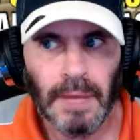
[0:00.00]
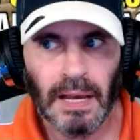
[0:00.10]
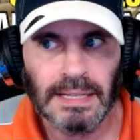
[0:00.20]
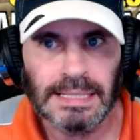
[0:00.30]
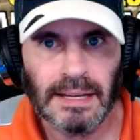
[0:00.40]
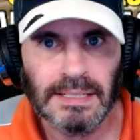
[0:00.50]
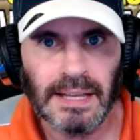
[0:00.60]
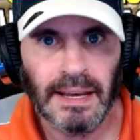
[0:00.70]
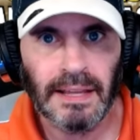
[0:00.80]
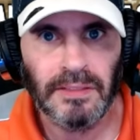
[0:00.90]
as they
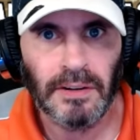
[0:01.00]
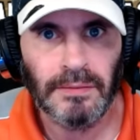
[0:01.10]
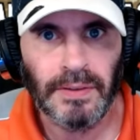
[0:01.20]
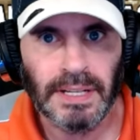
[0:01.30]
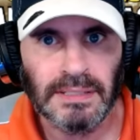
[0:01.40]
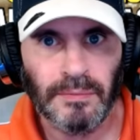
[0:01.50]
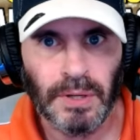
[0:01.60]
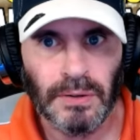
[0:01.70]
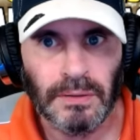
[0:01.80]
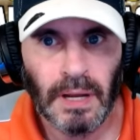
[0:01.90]
say at Third Phase of
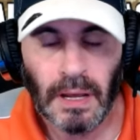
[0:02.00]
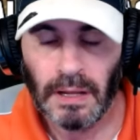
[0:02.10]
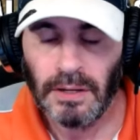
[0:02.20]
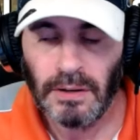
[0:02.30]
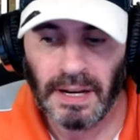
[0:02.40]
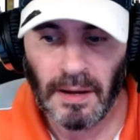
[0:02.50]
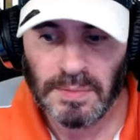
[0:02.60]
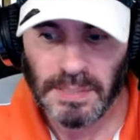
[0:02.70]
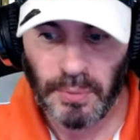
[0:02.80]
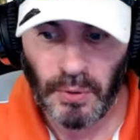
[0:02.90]
Moon. You can help
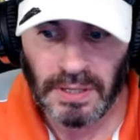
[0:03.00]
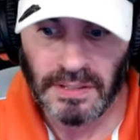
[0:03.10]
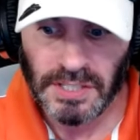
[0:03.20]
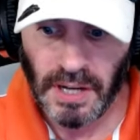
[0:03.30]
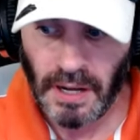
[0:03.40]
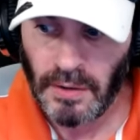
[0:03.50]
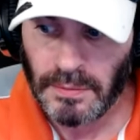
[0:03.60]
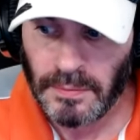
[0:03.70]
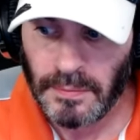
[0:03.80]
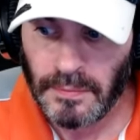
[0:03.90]
support the show.
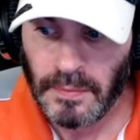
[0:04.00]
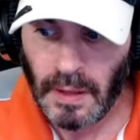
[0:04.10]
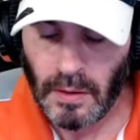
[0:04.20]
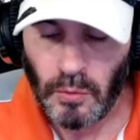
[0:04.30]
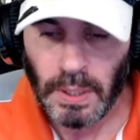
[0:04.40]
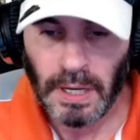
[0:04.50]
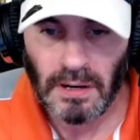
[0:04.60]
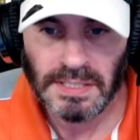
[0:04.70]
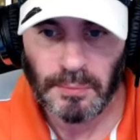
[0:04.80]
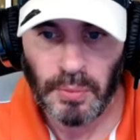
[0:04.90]
We are
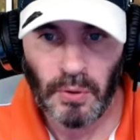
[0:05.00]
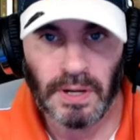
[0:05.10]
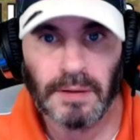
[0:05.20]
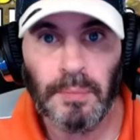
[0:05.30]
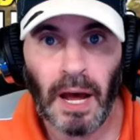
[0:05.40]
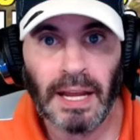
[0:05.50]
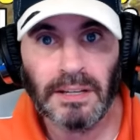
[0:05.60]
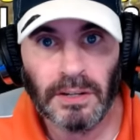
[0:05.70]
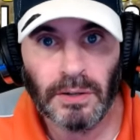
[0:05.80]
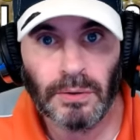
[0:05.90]
supported by
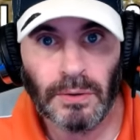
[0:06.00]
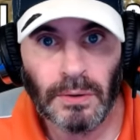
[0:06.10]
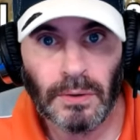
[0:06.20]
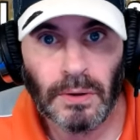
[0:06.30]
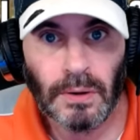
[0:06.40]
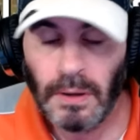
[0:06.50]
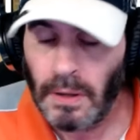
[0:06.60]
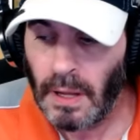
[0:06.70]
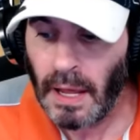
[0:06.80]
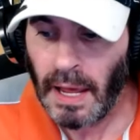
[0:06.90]
you.
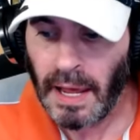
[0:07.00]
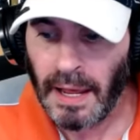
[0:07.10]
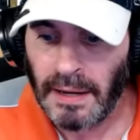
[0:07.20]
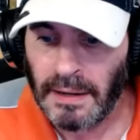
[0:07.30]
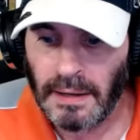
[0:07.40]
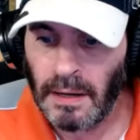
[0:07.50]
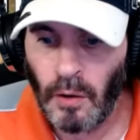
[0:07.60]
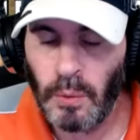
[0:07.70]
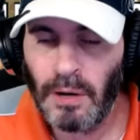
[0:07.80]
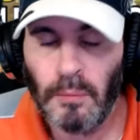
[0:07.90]
And, you know,
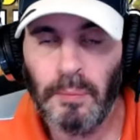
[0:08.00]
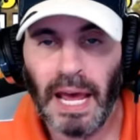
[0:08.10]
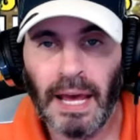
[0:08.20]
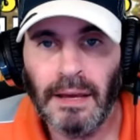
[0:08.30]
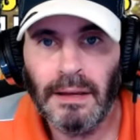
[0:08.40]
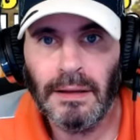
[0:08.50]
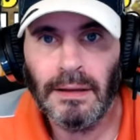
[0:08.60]
we don't beg.